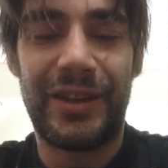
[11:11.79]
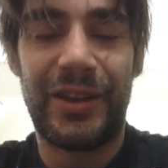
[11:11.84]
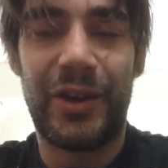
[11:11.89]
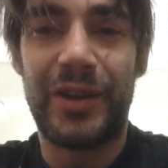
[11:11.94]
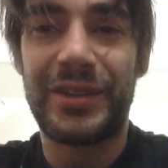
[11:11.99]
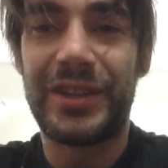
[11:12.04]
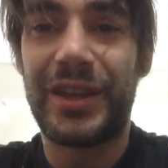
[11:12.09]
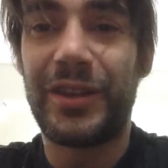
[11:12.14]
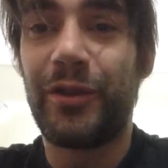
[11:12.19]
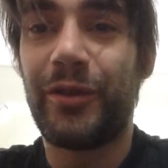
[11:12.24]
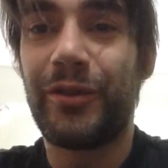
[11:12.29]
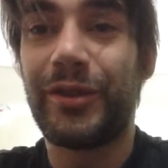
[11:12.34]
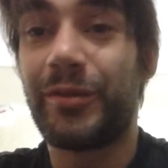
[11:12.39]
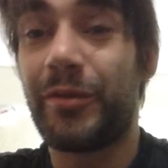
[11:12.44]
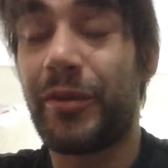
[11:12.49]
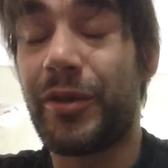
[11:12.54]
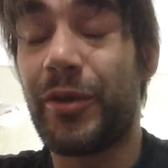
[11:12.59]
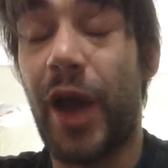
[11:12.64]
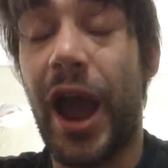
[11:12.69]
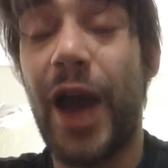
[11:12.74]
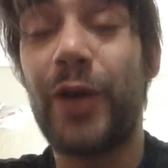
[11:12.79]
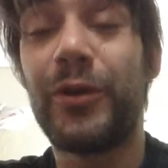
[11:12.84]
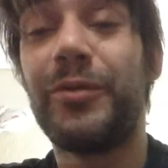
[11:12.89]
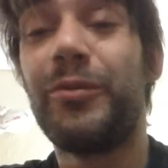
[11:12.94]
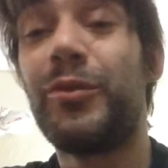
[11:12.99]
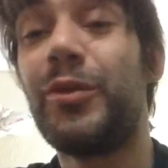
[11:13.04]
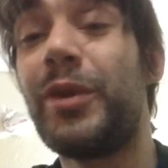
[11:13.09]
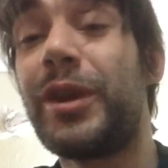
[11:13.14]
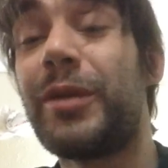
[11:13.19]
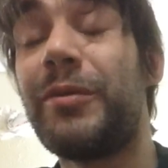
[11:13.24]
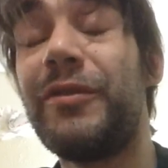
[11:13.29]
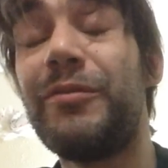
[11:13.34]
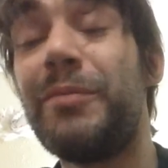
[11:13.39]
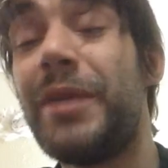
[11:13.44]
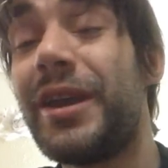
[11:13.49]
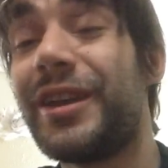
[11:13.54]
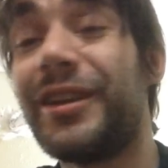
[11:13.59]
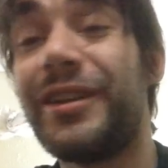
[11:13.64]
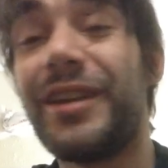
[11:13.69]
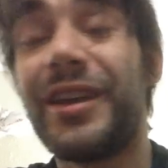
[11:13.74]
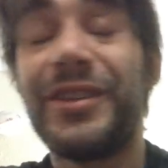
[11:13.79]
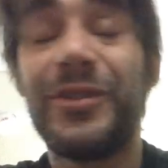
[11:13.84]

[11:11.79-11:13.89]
I say, how we can even make it.